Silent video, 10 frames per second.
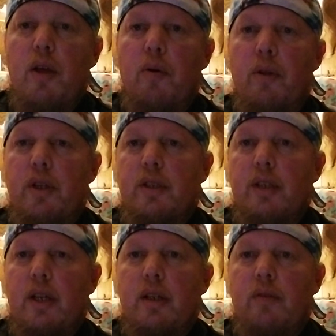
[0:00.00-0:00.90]
Well, this
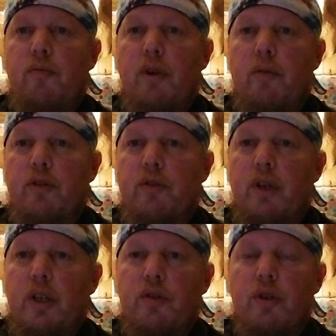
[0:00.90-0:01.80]
I found was
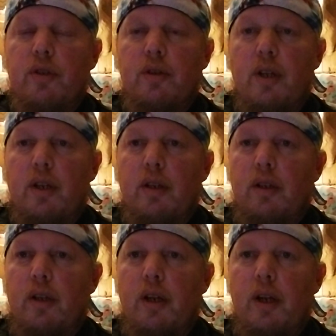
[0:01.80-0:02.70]
very interesting,
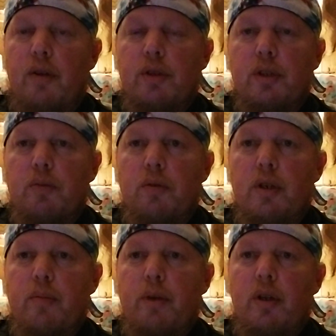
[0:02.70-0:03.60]
and I was just
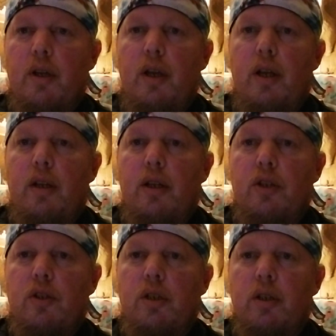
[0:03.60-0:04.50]
wondering about
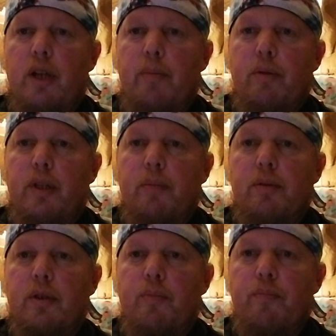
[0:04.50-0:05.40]
ADHD and
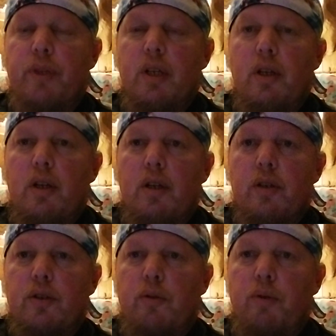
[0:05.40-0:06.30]
epilepsy.
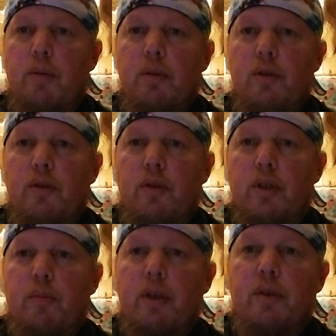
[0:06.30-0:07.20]
So what I'm going to do
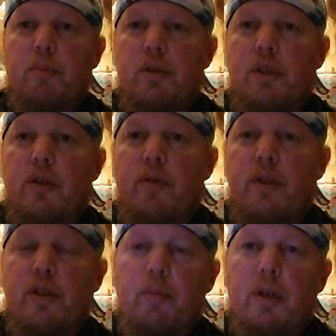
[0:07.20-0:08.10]
here, basically, I'm just going to read
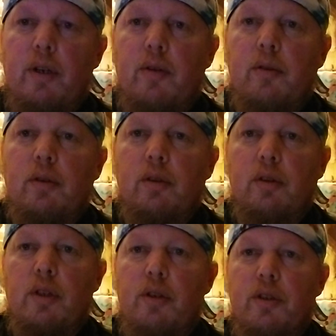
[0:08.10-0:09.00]
some here.
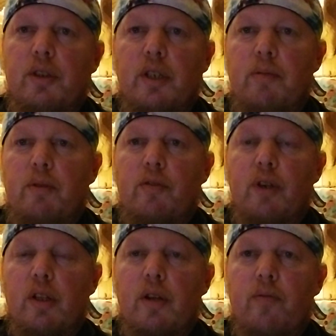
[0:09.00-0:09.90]
No, this isn't going to be a
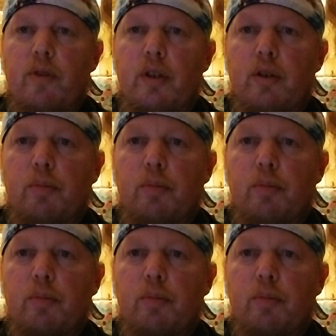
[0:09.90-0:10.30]
very long video.